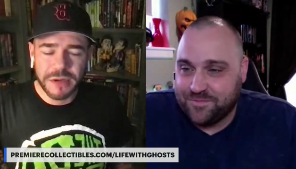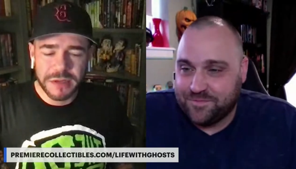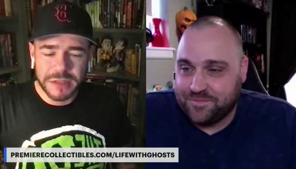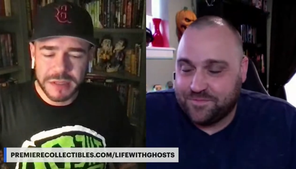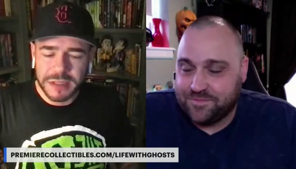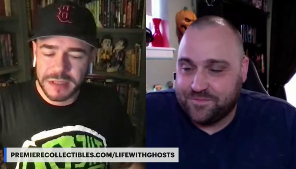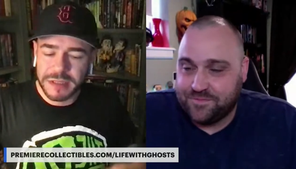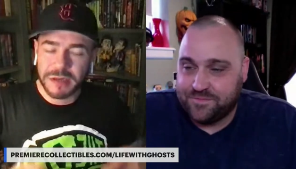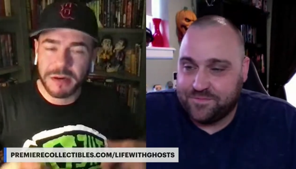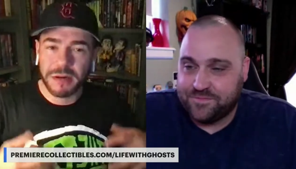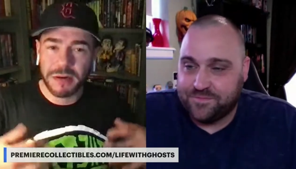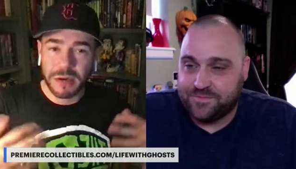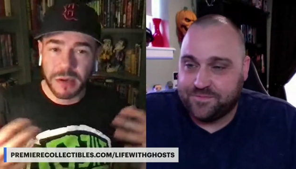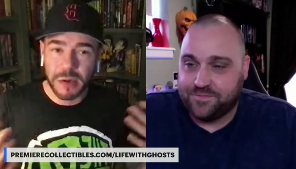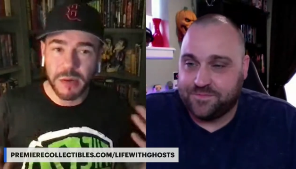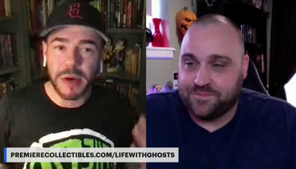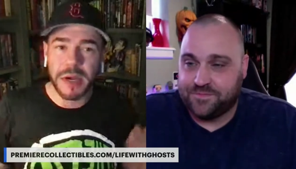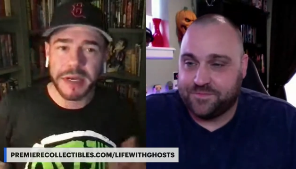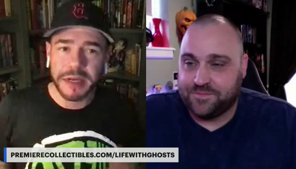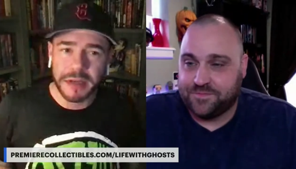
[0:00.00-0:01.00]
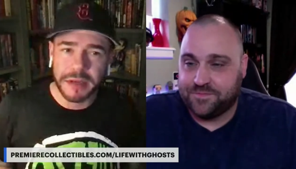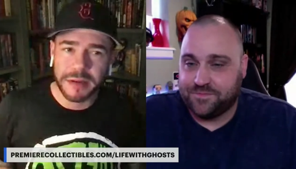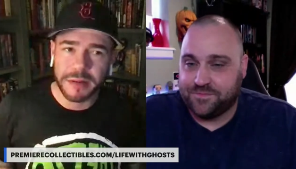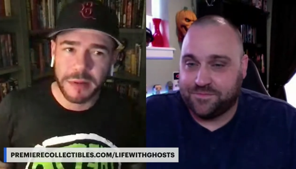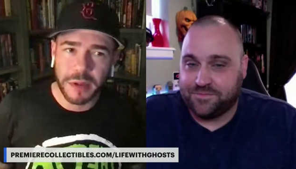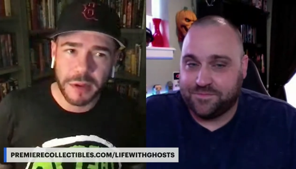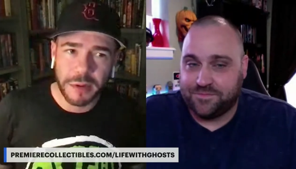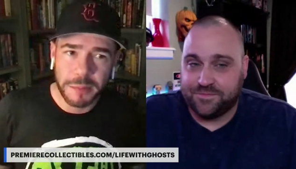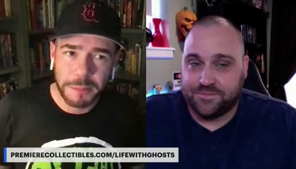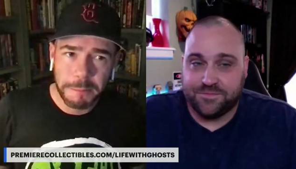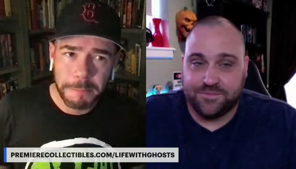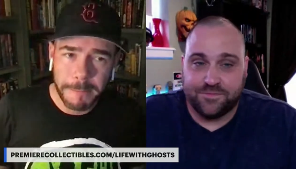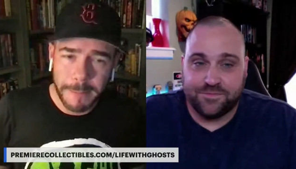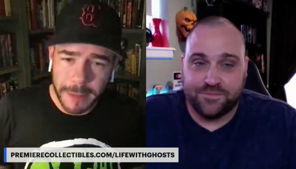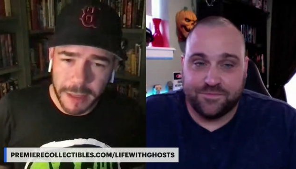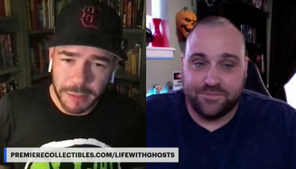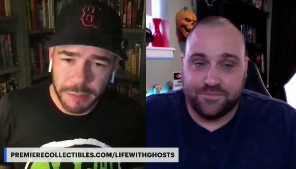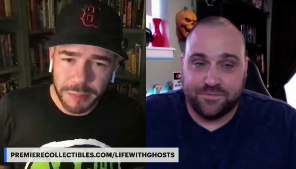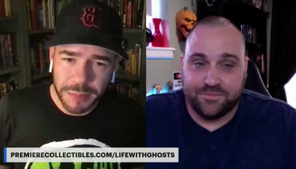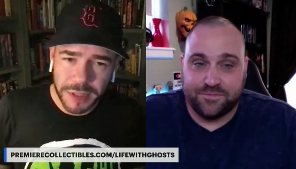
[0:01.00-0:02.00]
Speaker 1: told us that there are quite a, a,
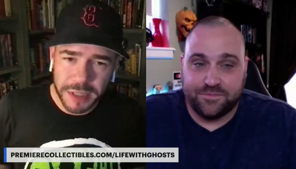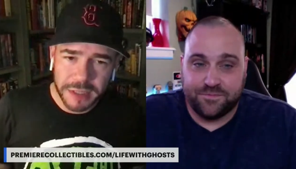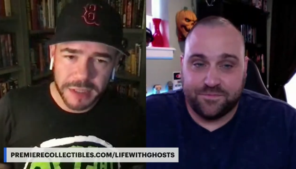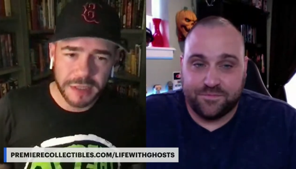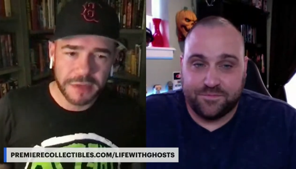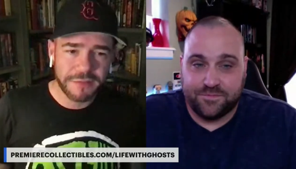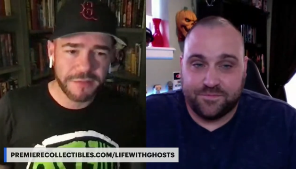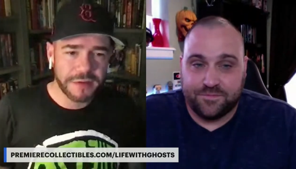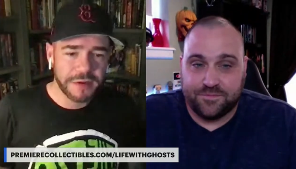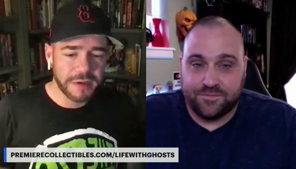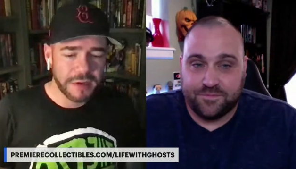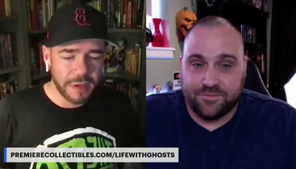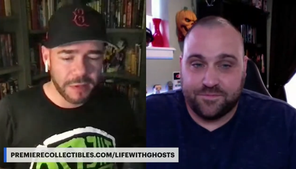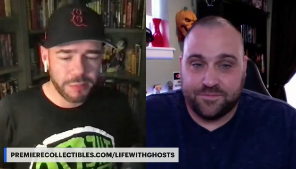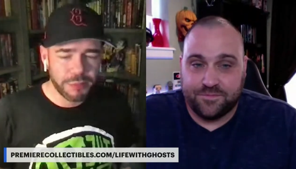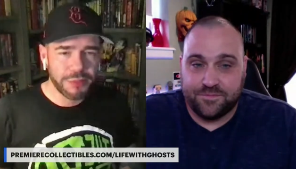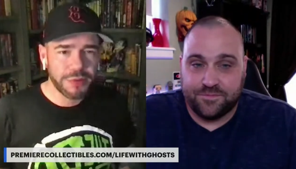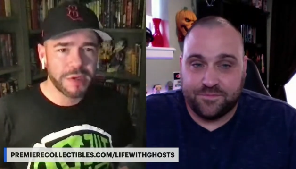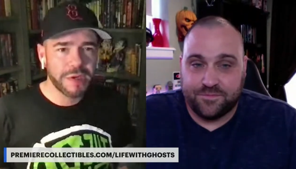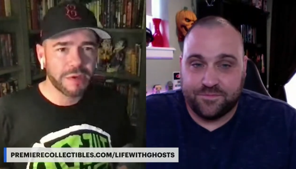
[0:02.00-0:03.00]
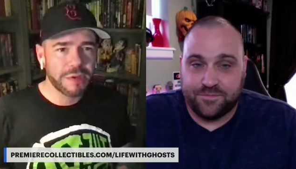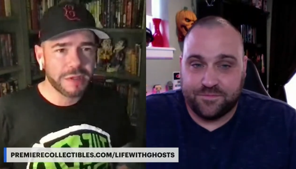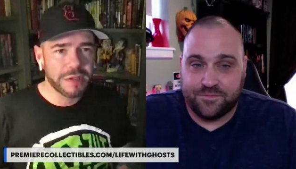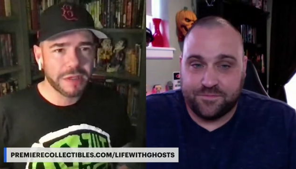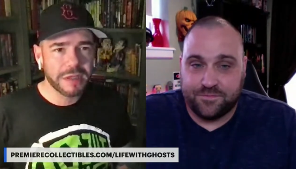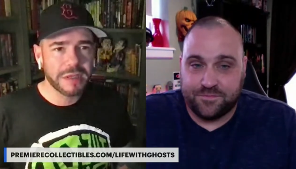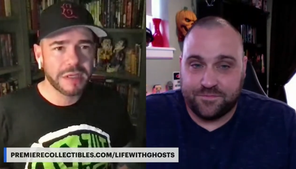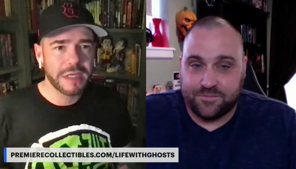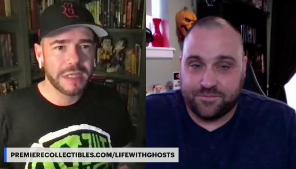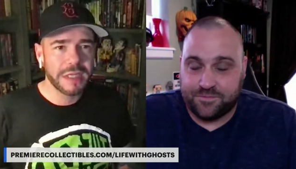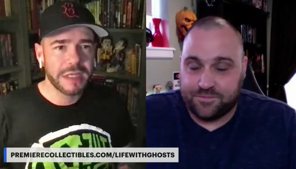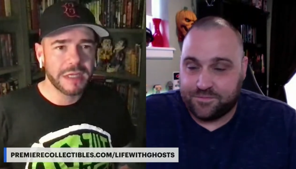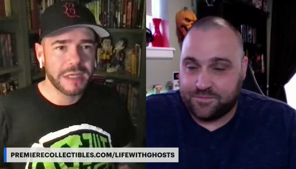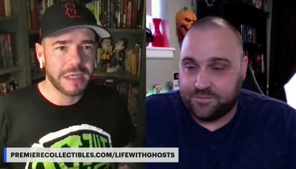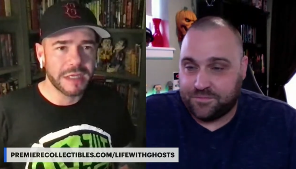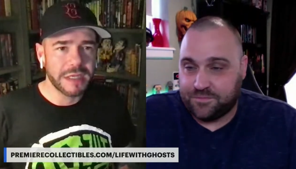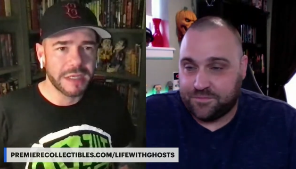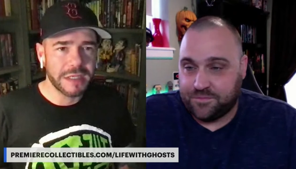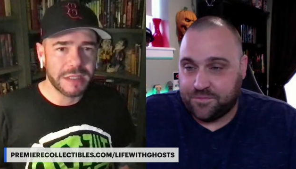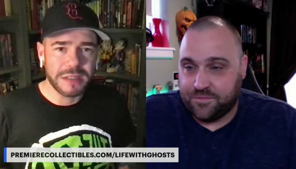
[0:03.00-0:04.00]
a bit of a, a pre-order
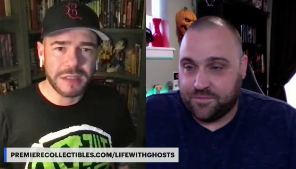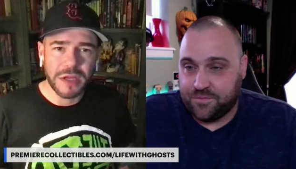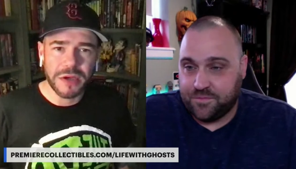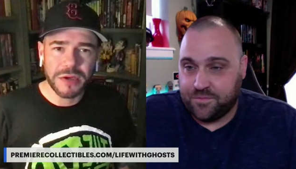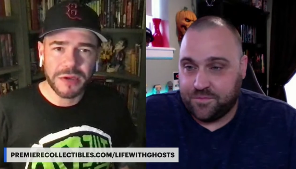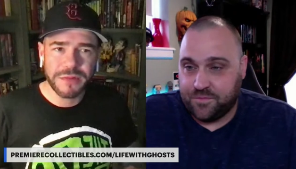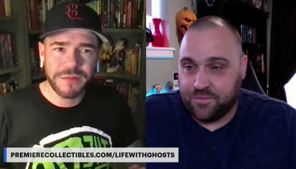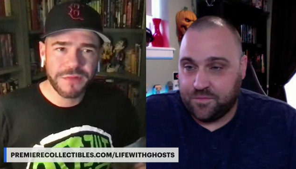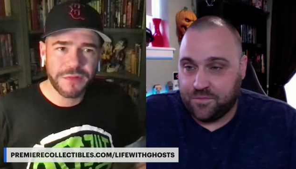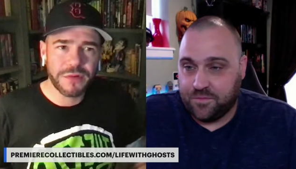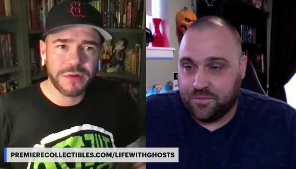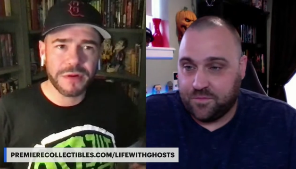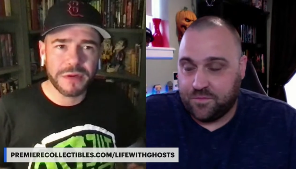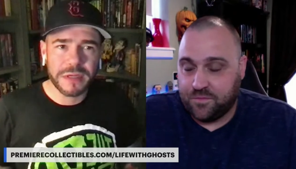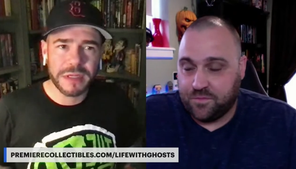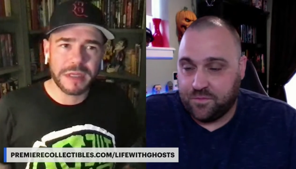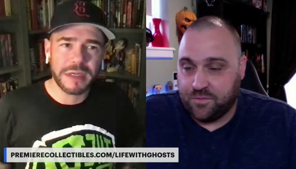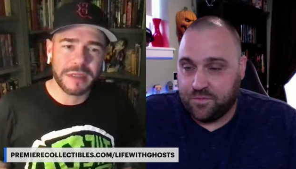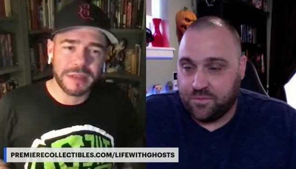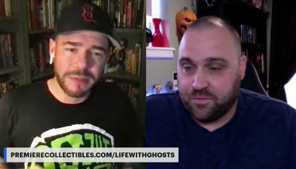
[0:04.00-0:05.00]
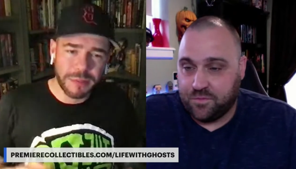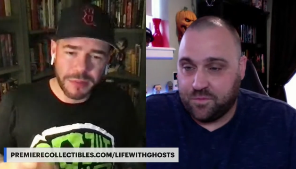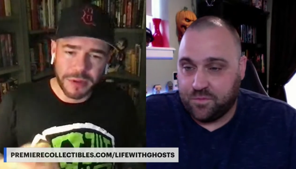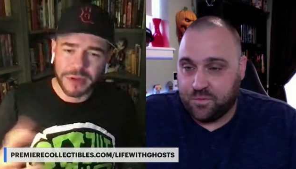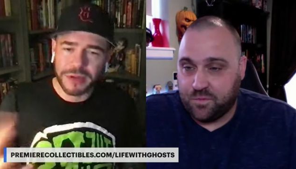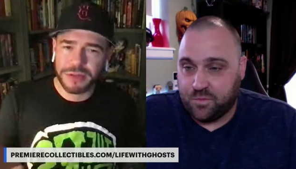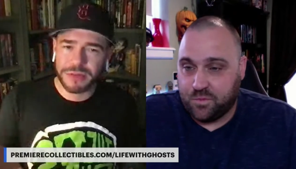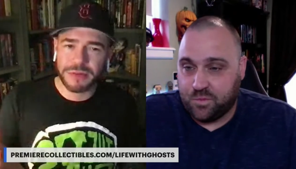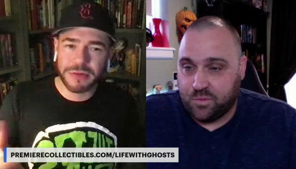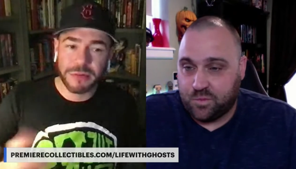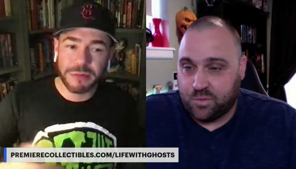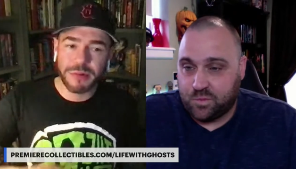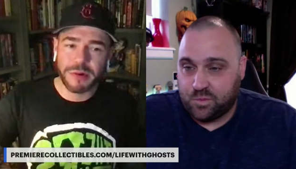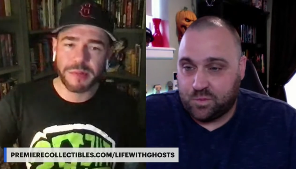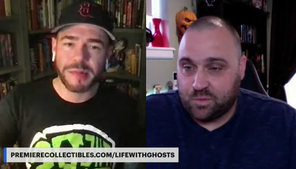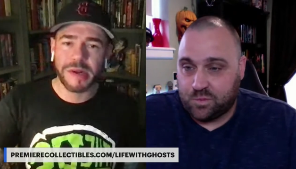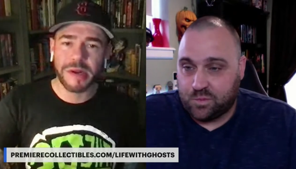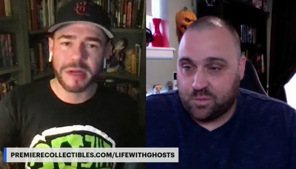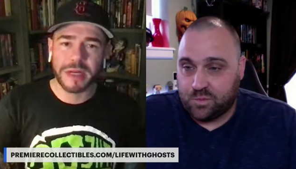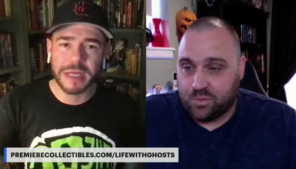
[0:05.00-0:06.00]
uh, load for uh, the book through
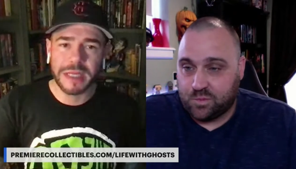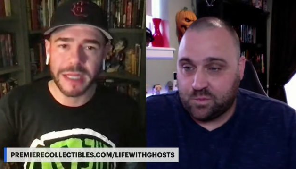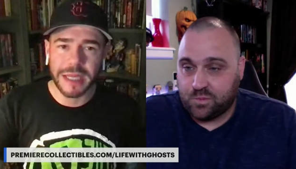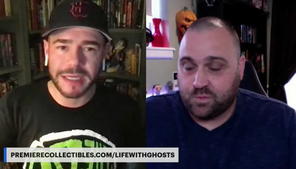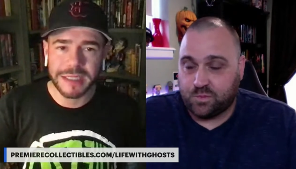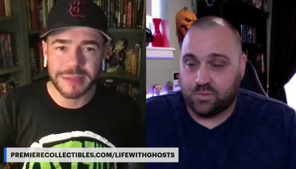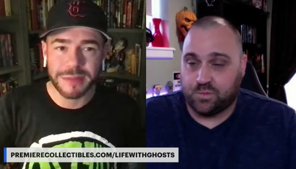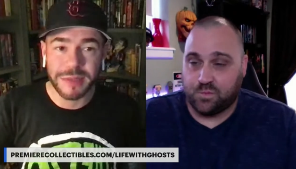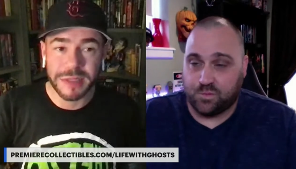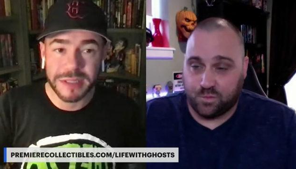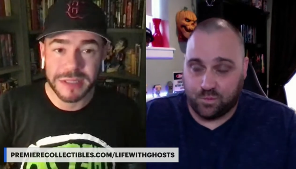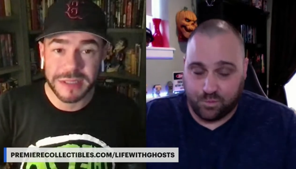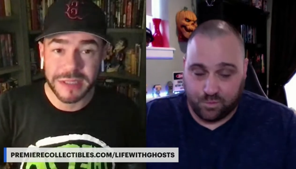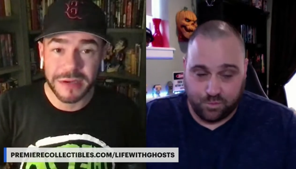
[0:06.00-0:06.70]
Premier Collectibles.